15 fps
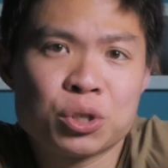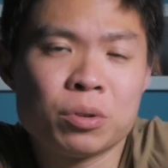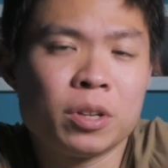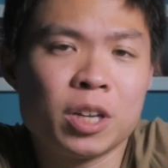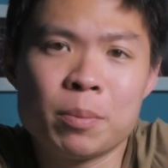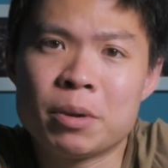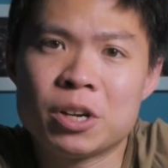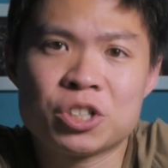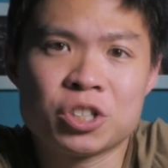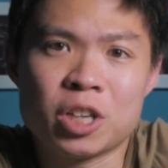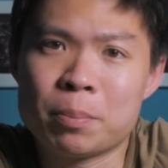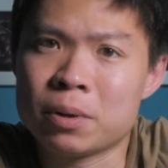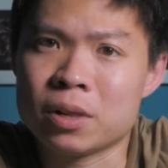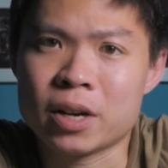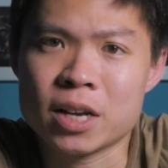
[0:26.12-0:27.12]
good image
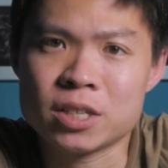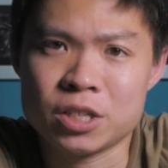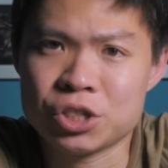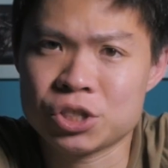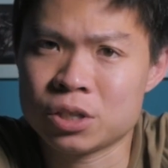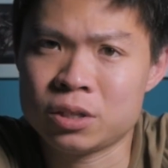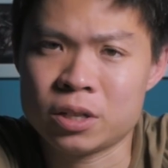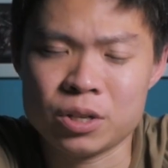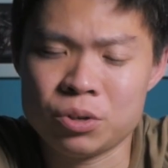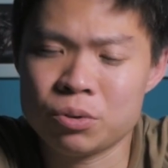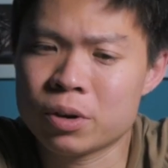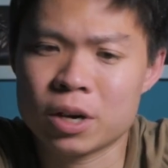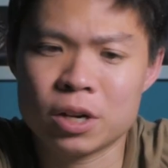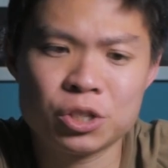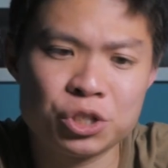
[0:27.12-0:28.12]
stabilization that you
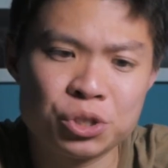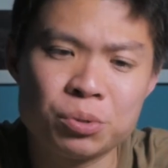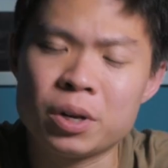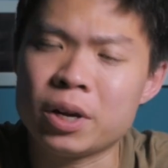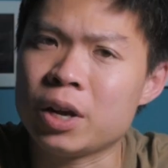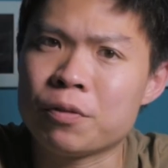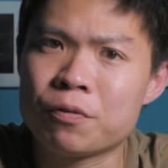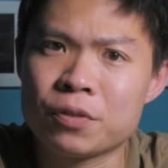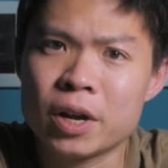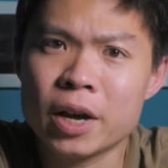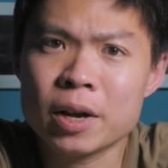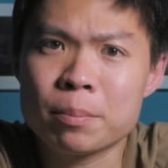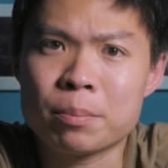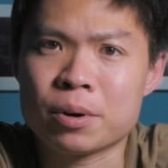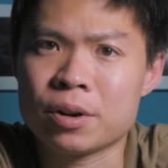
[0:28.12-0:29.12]
can shoot a
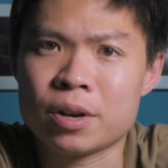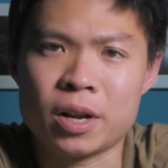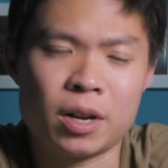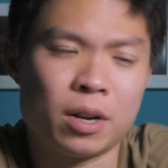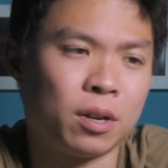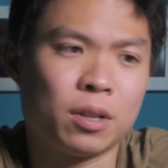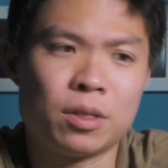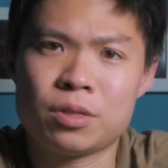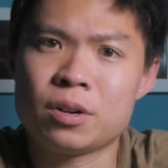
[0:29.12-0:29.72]
flying bird at a